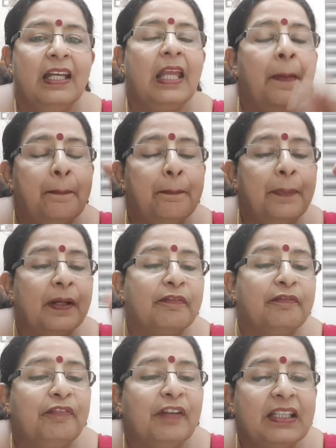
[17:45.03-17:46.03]
a
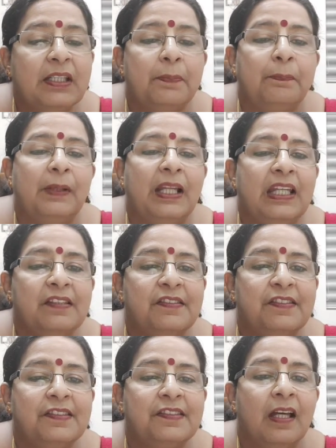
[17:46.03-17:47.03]
perfect
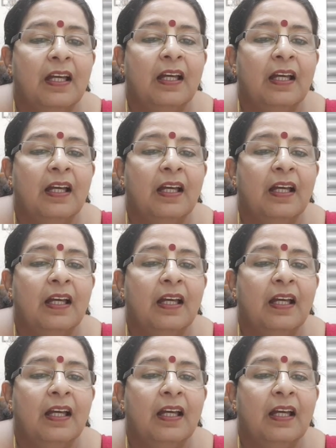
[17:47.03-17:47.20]
place.